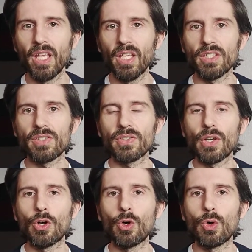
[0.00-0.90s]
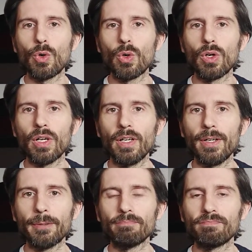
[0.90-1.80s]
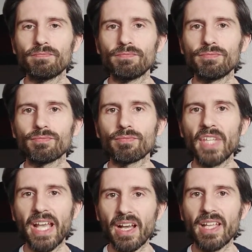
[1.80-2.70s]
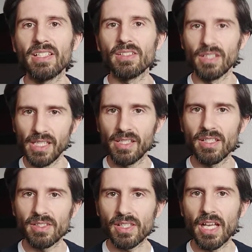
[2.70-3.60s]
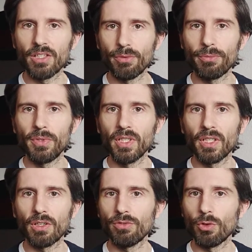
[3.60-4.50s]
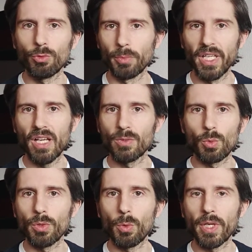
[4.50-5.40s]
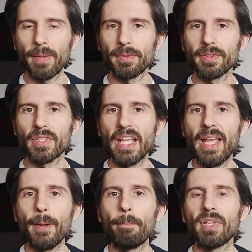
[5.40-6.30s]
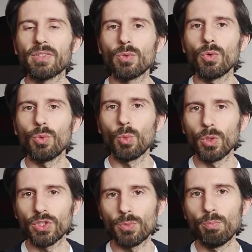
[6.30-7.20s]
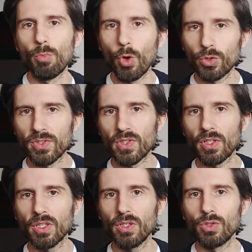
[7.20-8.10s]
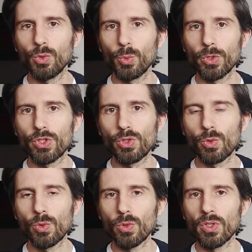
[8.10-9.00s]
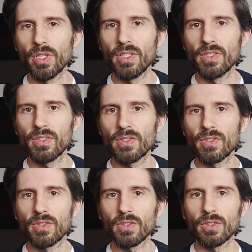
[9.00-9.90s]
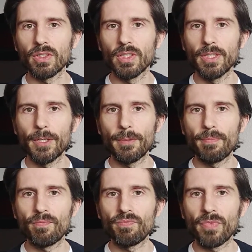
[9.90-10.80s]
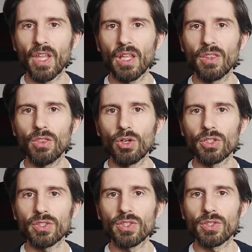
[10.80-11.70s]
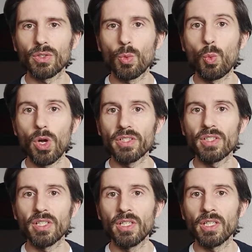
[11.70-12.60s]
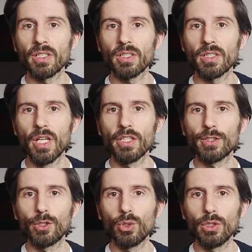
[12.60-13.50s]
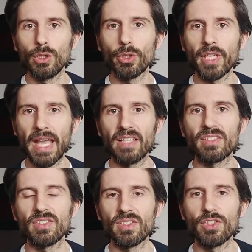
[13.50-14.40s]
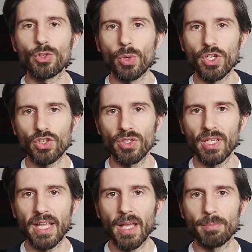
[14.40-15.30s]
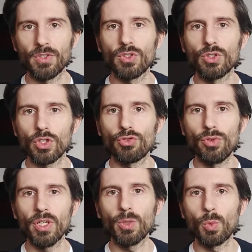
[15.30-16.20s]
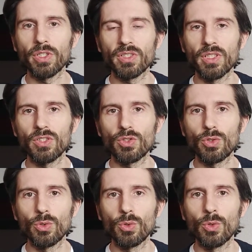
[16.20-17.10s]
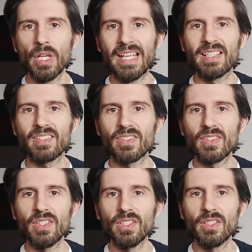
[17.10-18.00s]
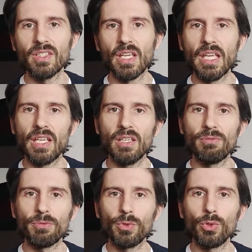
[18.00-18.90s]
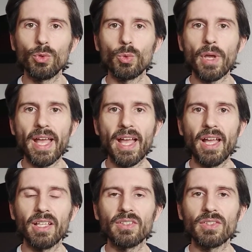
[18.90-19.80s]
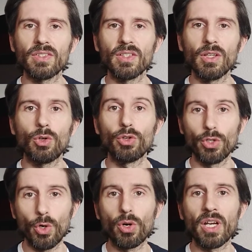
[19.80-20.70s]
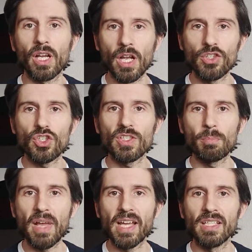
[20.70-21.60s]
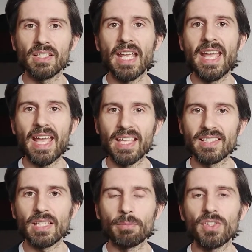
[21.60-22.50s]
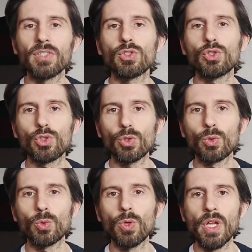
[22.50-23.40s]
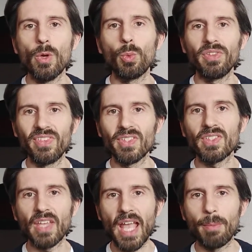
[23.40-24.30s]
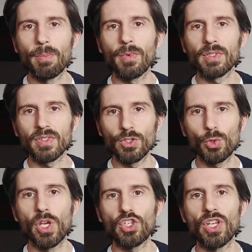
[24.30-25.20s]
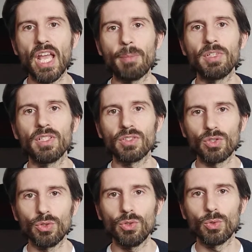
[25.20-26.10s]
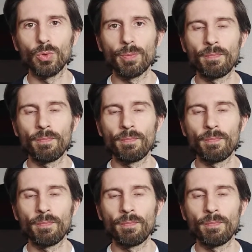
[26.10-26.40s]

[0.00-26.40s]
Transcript: So, and it is kind of a feeling of, oh my god, what happened? But what mostly you would do is not wanting to look at the situation that happened, not really wanted to see if you had, or your unconscious mind had something to do with this situation happening to you.